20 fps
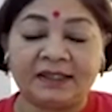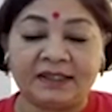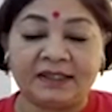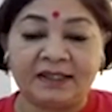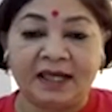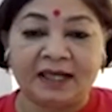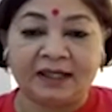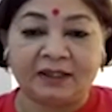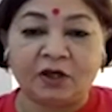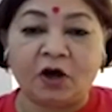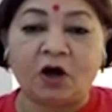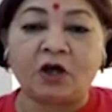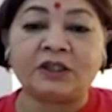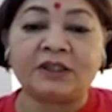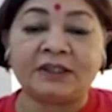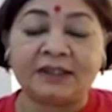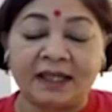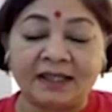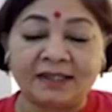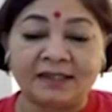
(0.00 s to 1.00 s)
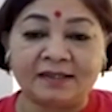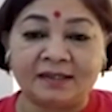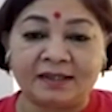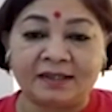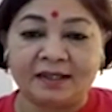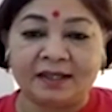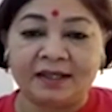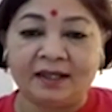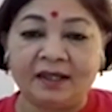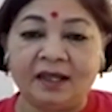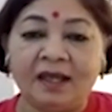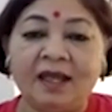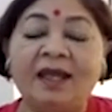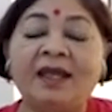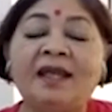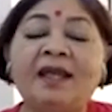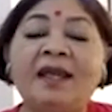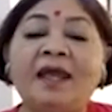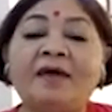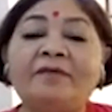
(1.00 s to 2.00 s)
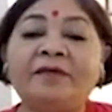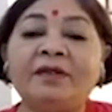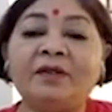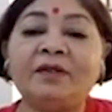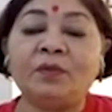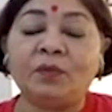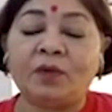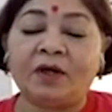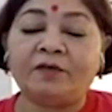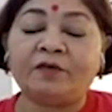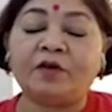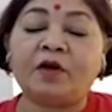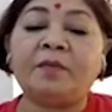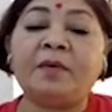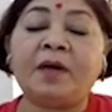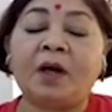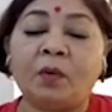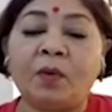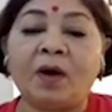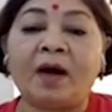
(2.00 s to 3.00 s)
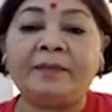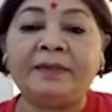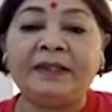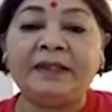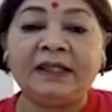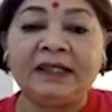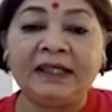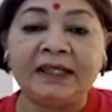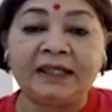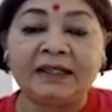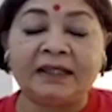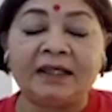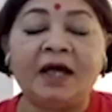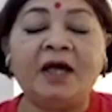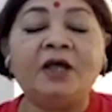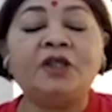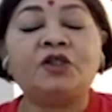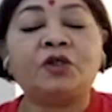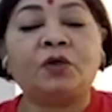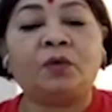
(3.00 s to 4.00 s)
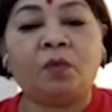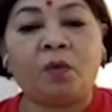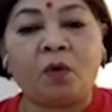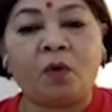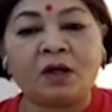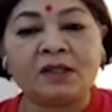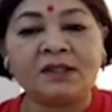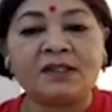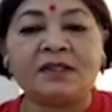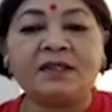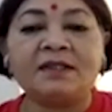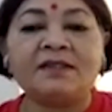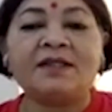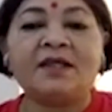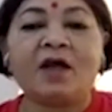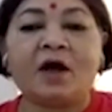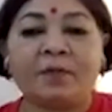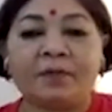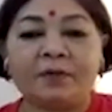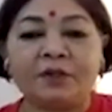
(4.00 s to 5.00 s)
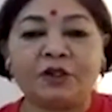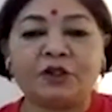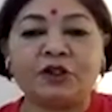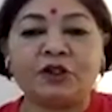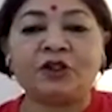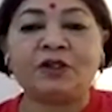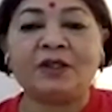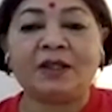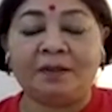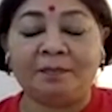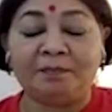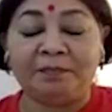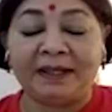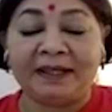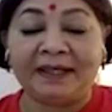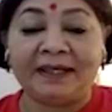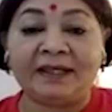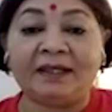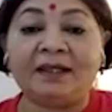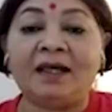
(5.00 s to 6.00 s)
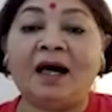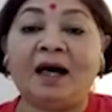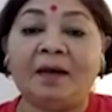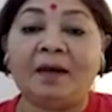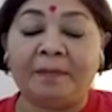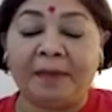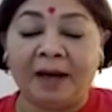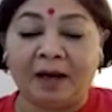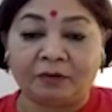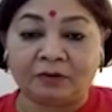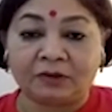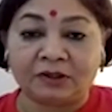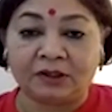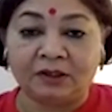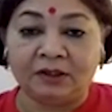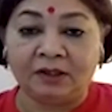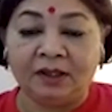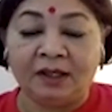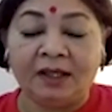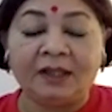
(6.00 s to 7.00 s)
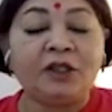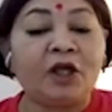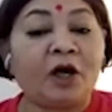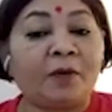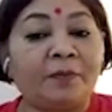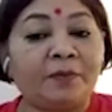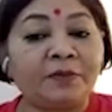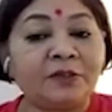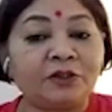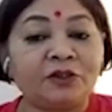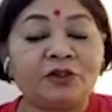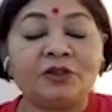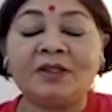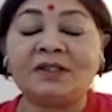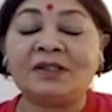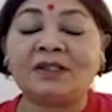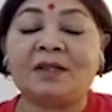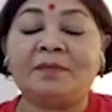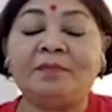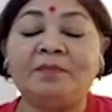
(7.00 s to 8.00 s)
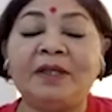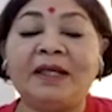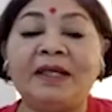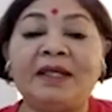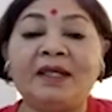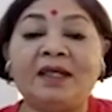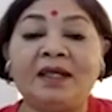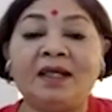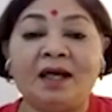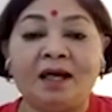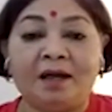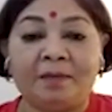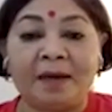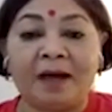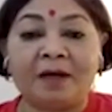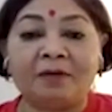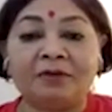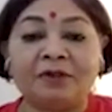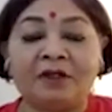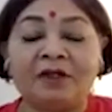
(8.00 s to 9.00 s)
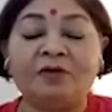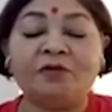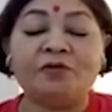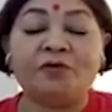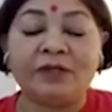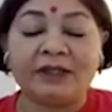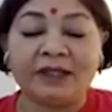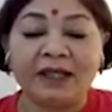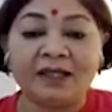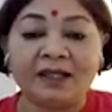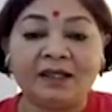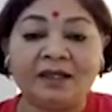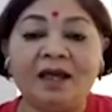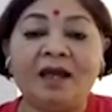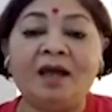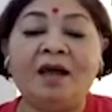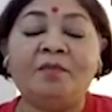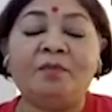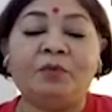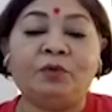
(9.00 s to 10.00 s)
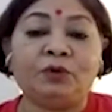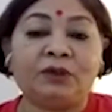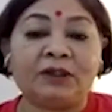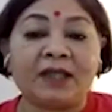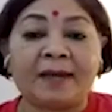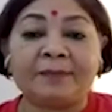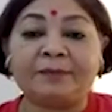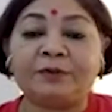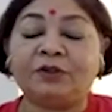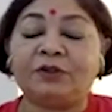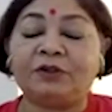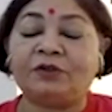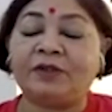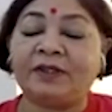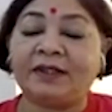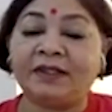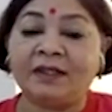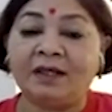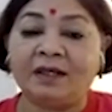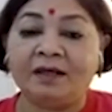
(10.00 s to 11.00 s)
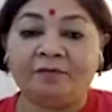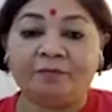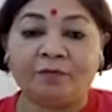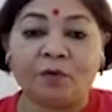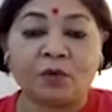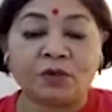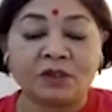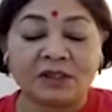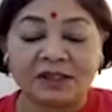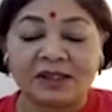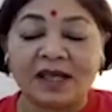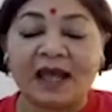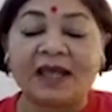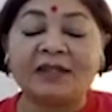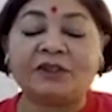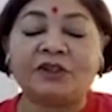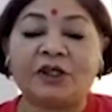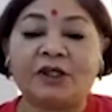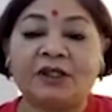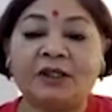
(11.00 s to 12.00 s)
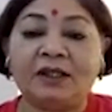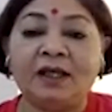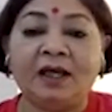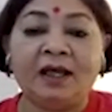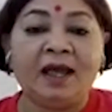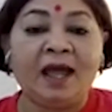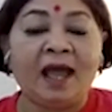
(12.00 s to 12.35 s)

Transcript: that he had got yesterday, 11 were from Awami League. So what is the opposition complaining about? The opposition is complaining about rigging, booth capturing, vote snatching,